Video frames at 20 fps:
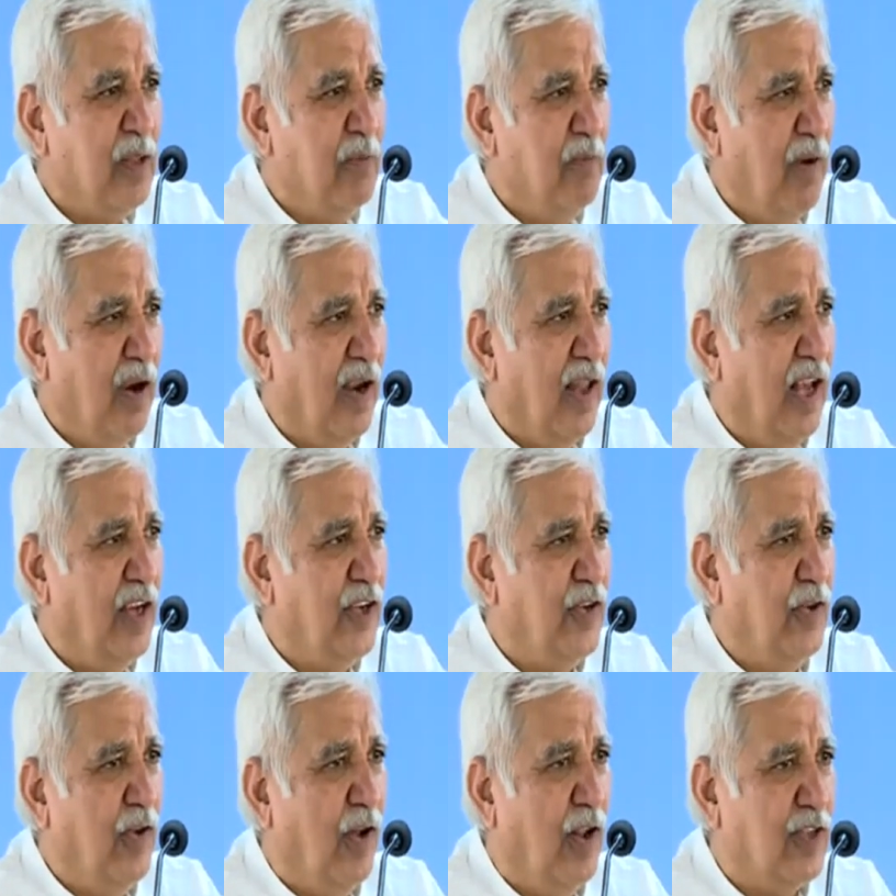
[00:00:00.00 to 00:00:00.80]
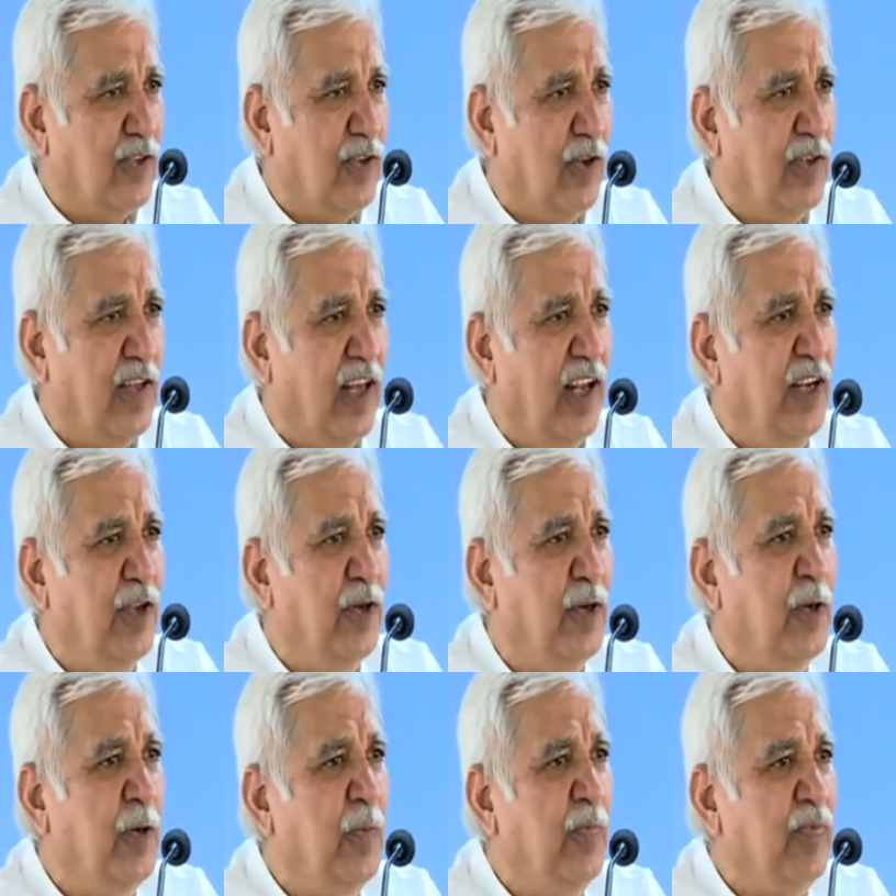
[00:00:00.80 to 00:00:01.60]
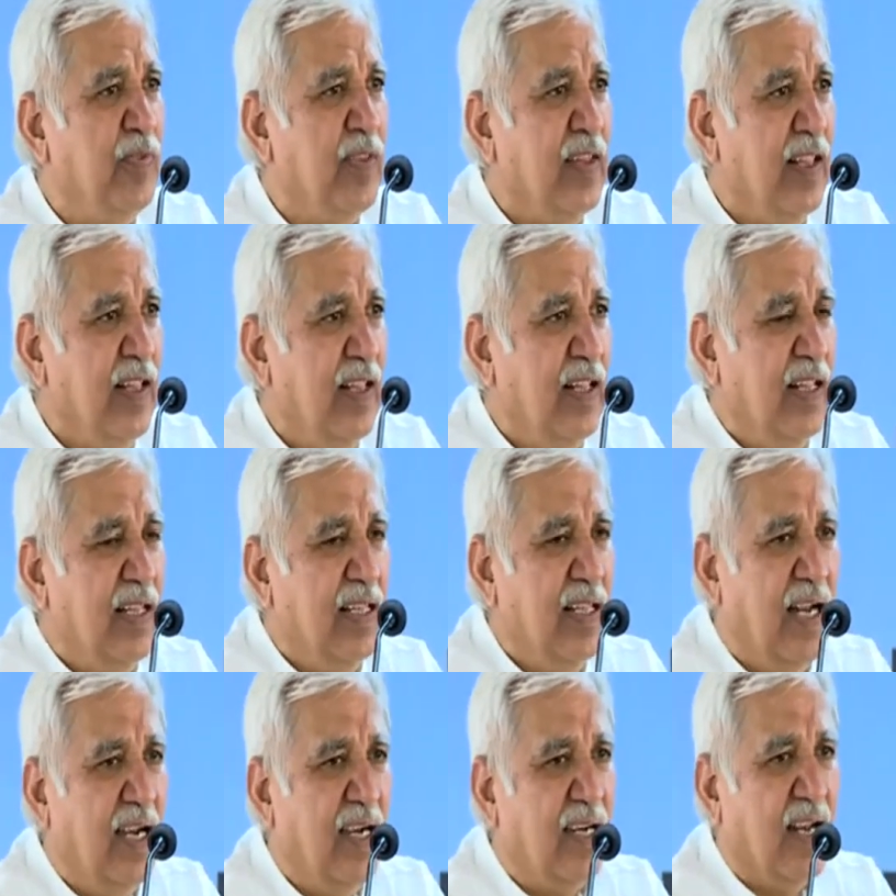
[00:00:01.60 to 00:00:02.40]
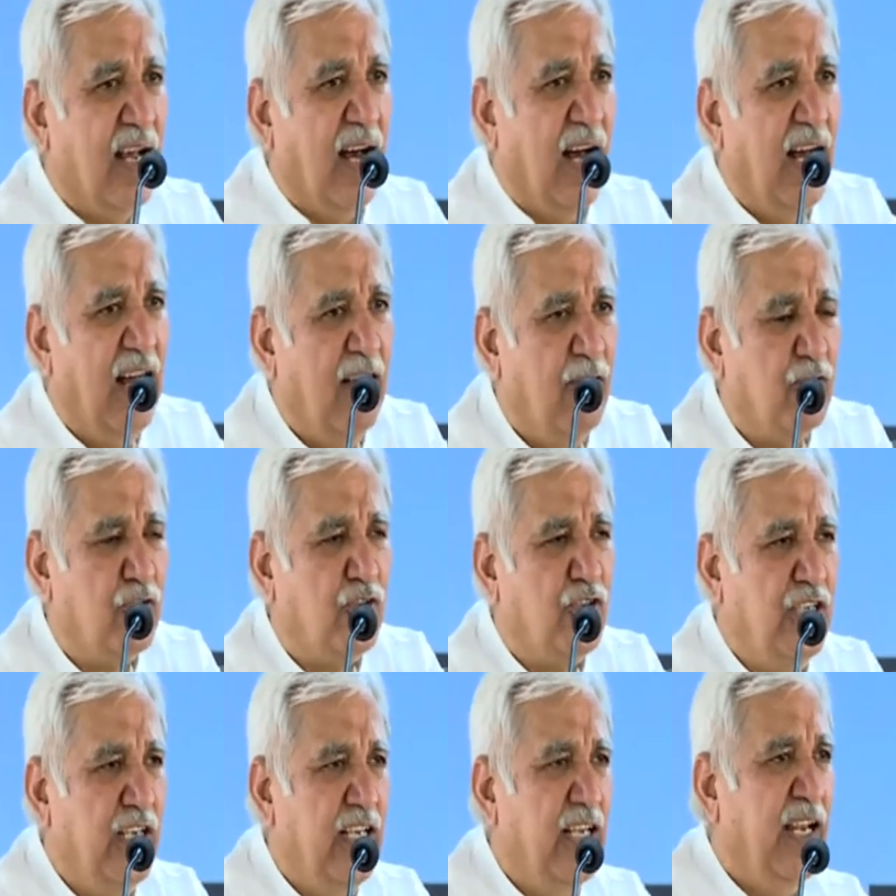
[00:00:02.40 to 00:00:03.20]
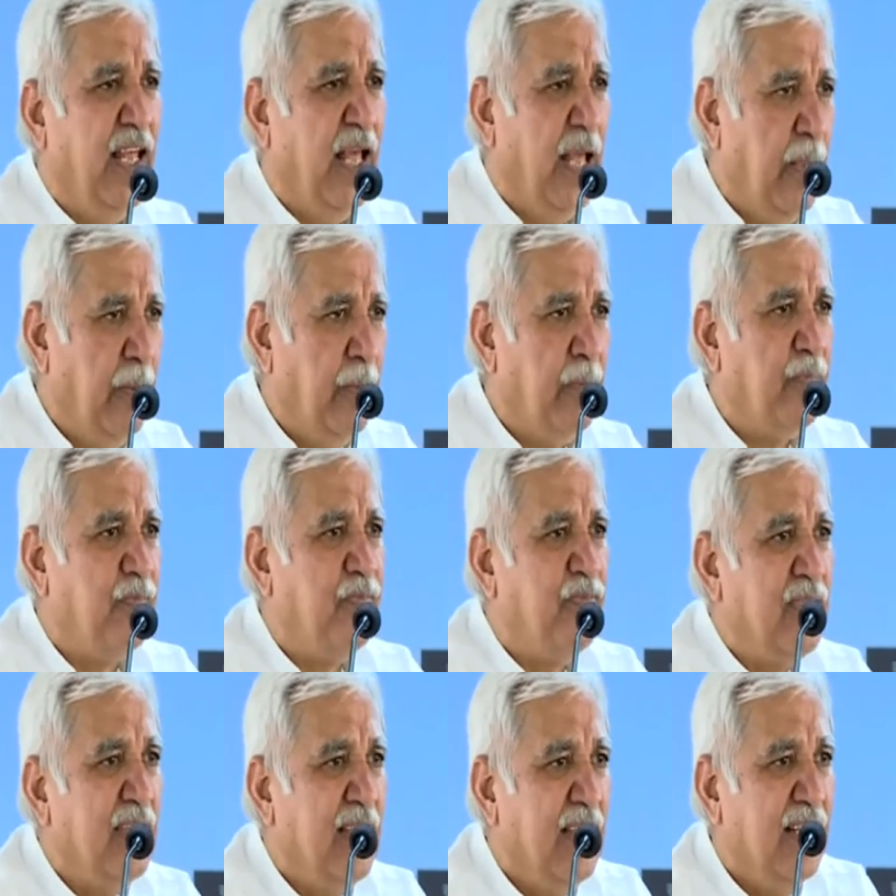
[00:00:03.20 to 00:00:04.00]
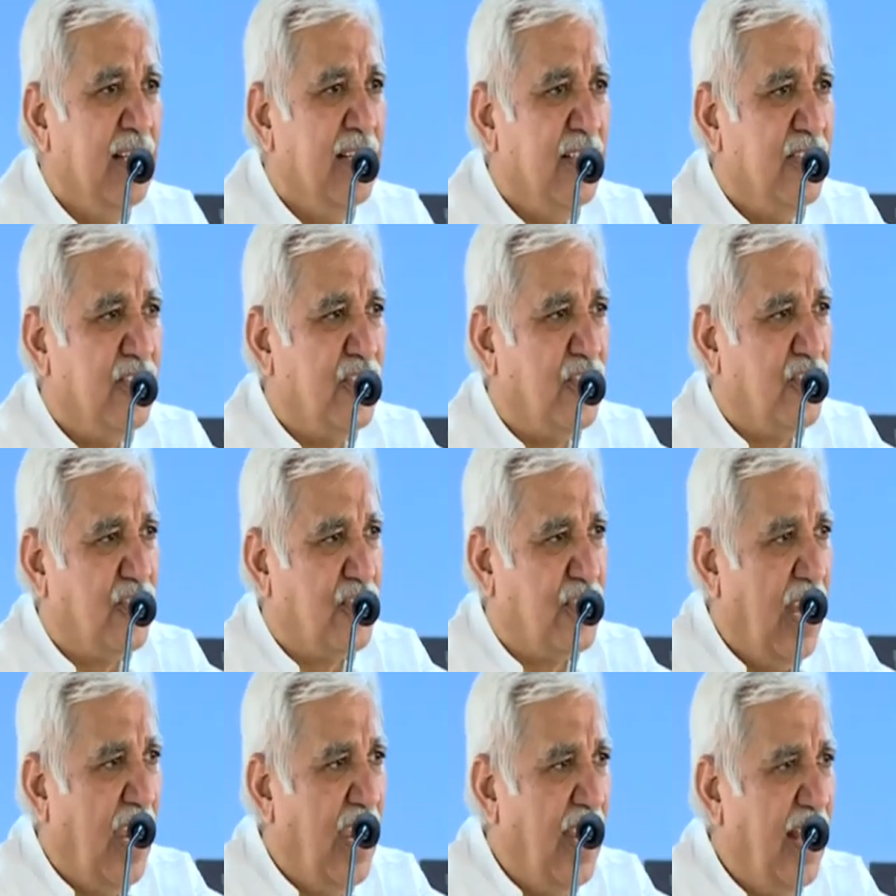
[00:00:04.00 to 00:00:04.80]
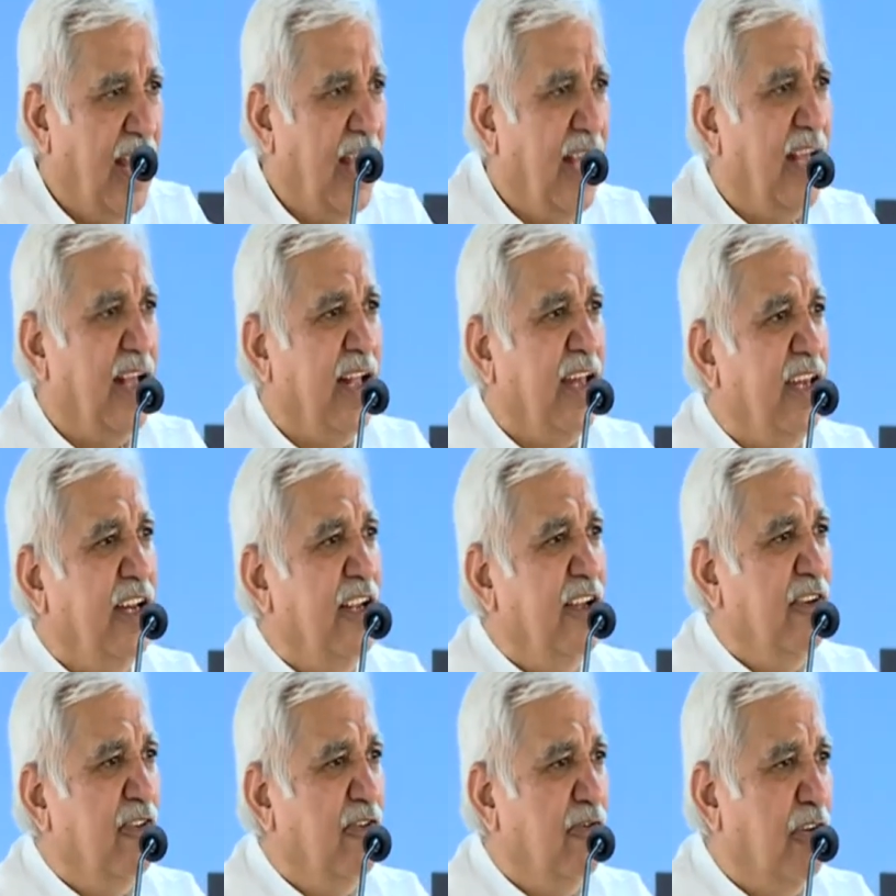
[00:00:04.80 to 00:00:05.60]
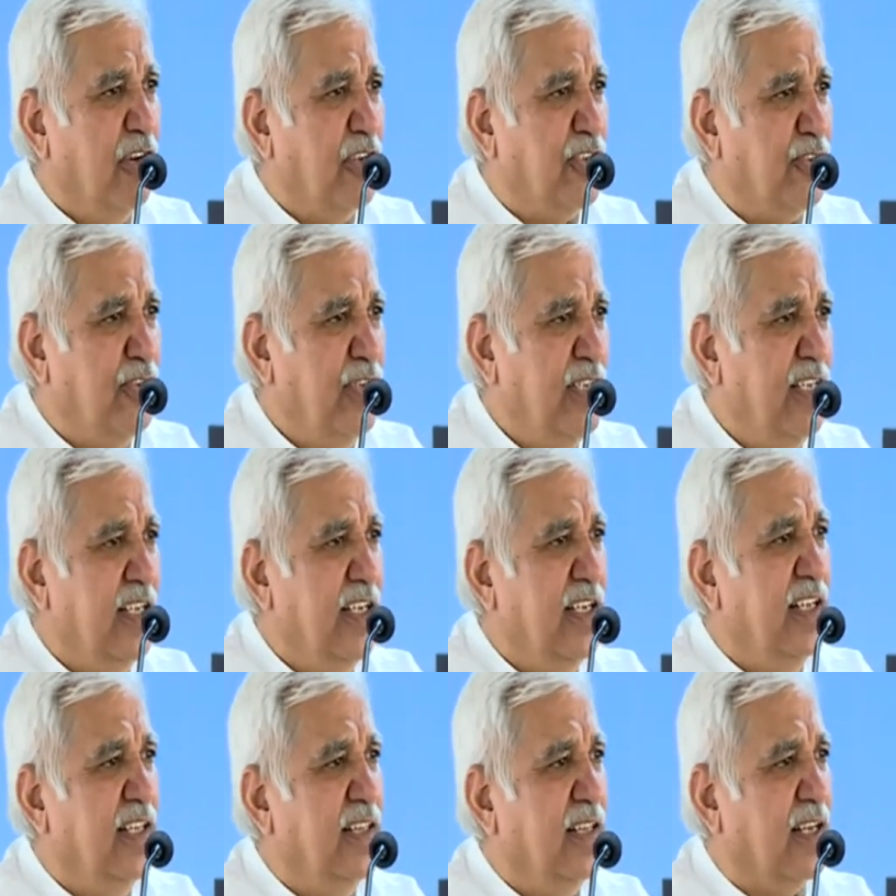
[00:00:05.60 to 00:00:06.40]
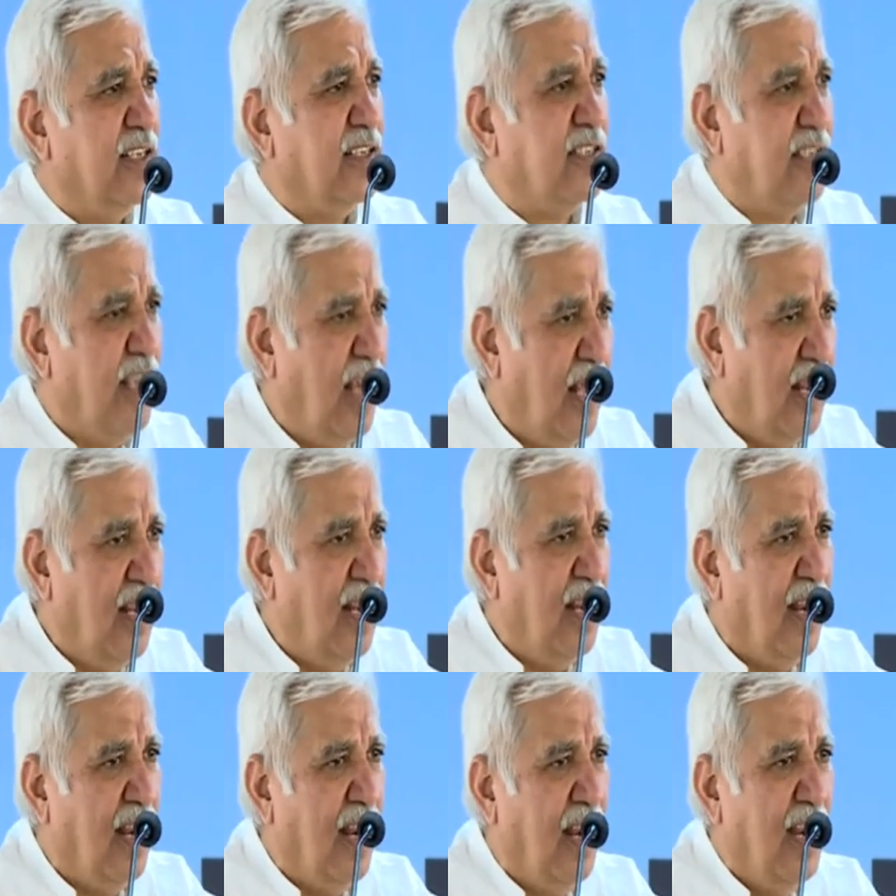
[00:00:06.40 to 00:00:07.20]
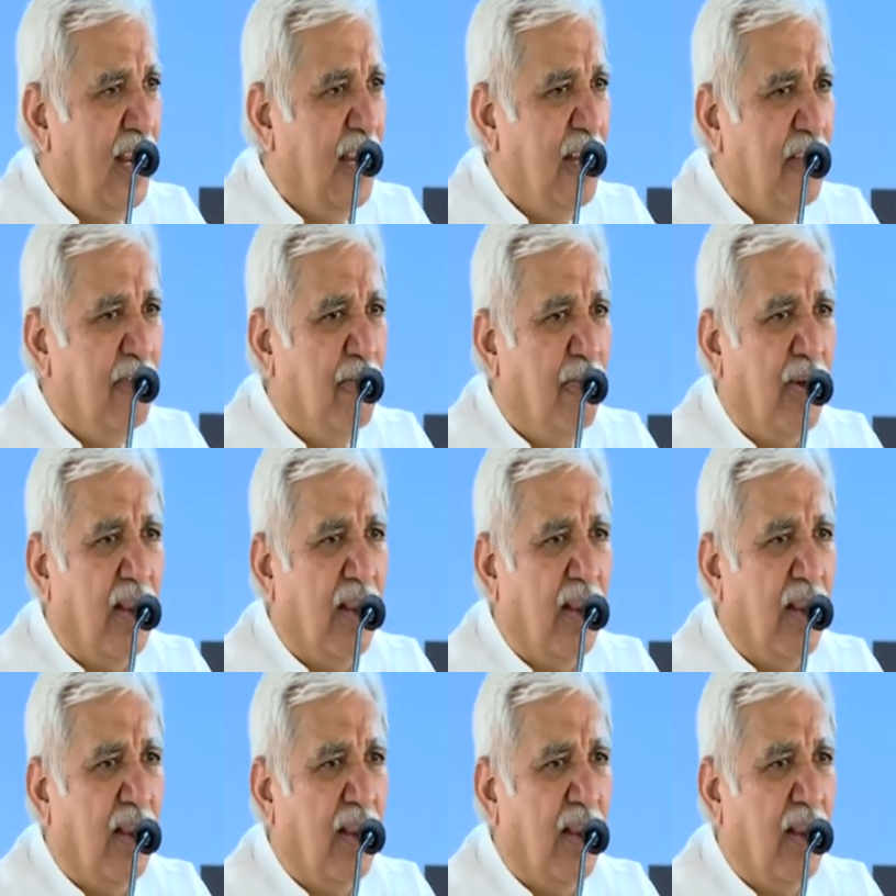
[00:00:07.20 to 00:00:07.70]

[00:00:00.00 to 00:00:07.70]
But I should also tell you that I have seen him standing virtually in the sun for